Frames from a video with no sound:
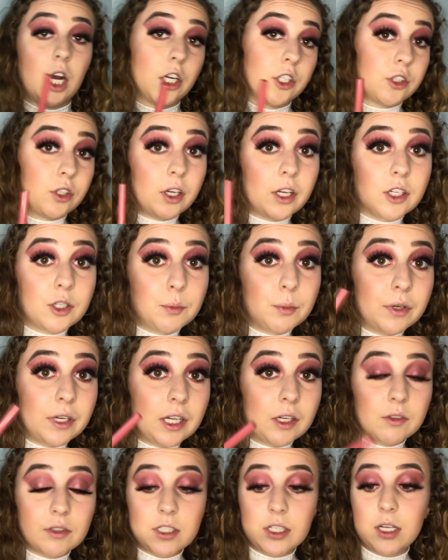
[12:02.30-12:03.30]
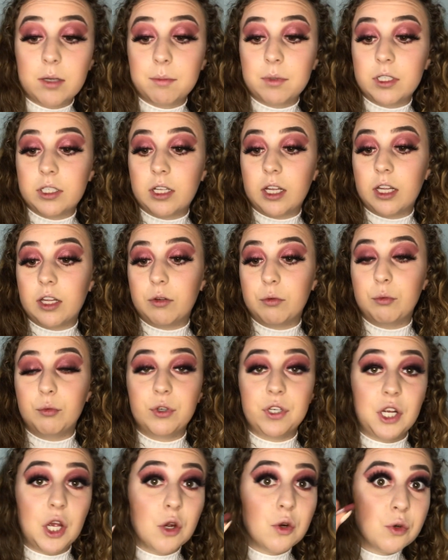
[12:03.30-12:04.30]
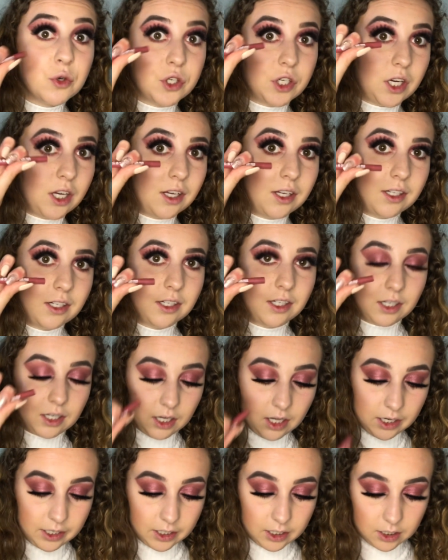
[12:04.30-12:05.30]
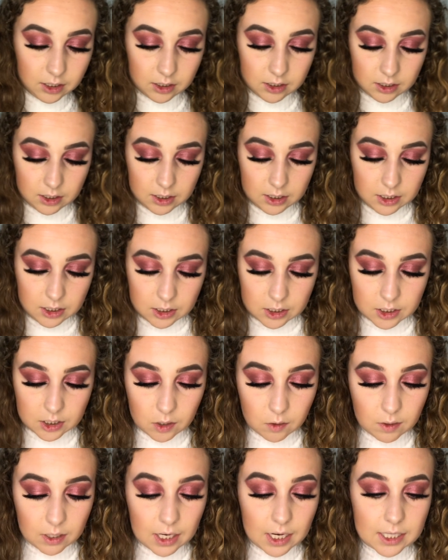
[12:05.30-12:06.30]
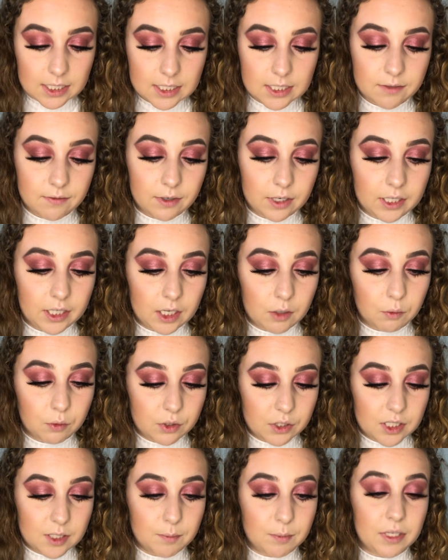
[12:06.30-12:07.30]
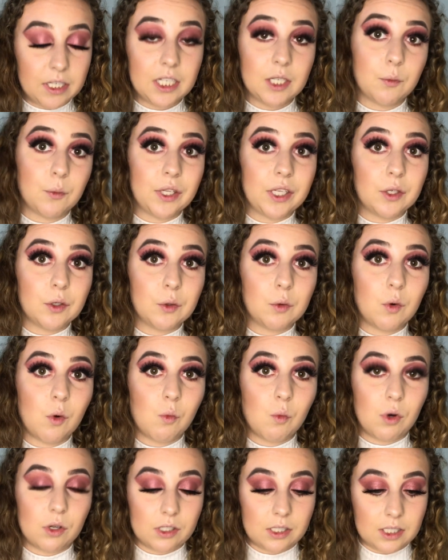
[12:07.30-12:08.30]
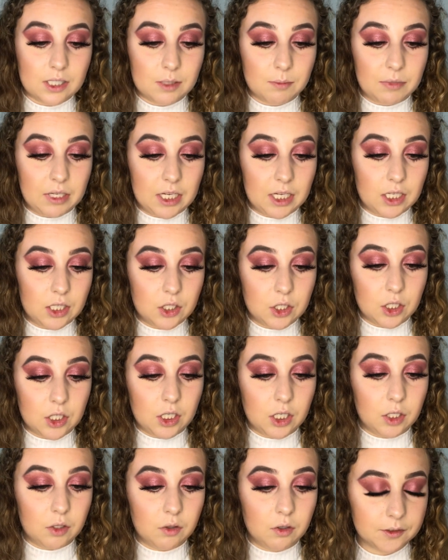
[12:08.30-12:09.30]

I don't know how to pronounce that, but a Rioja liner. So let's find out what the spinny wheel wants me to do.